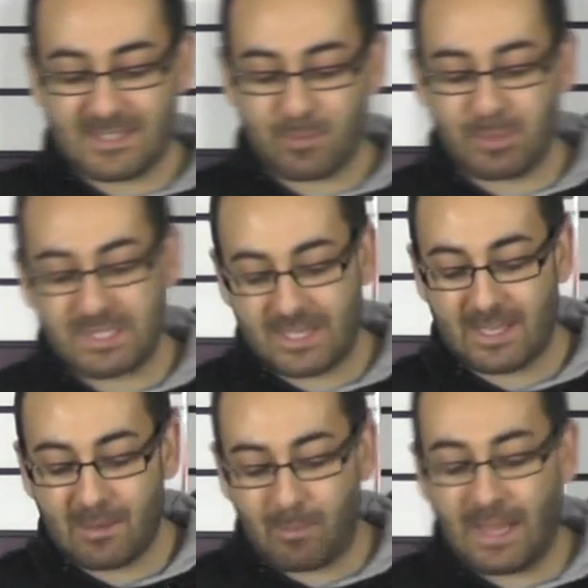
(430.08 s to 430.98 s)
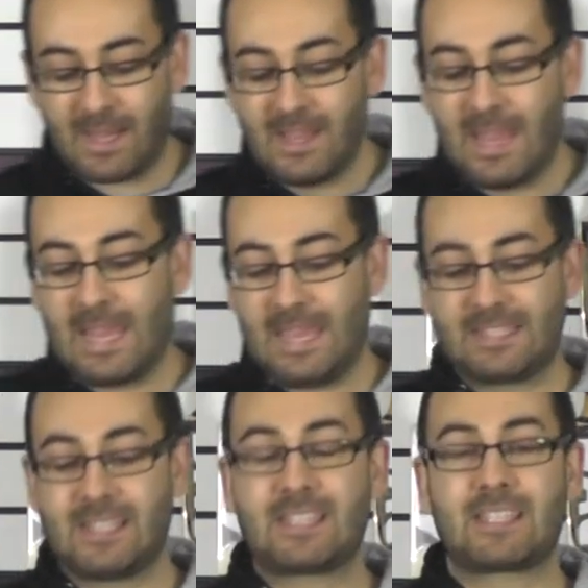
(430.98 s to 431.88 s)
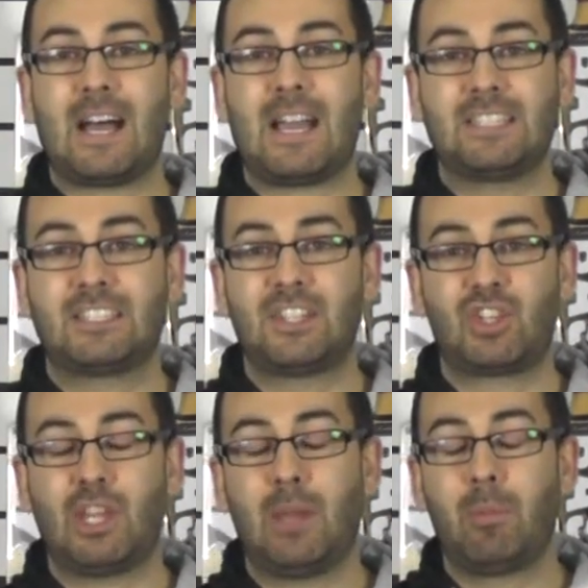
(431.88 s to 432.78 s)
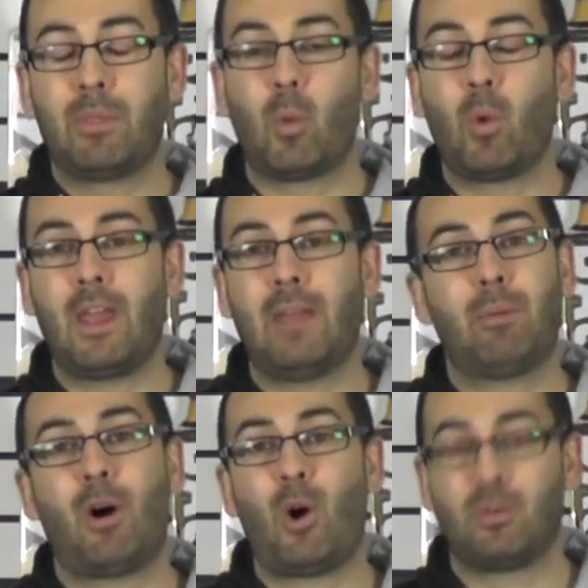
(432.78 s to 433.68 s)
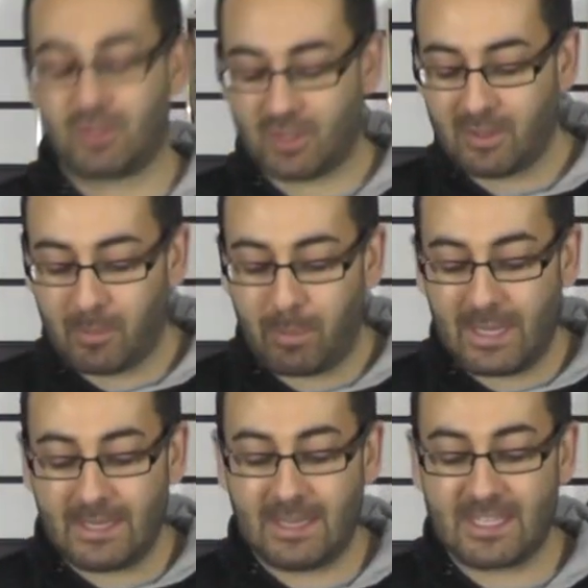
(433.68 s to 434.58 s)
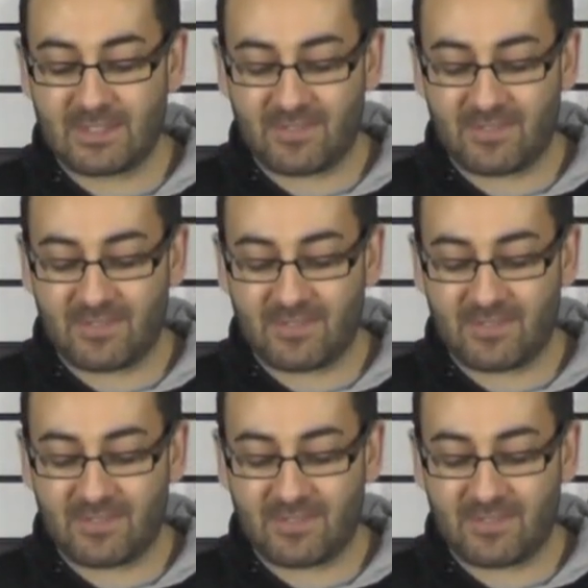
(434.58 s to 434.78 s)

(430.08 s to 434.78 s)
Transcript: this particular bat is the size, the shape and the weight, but also the ping is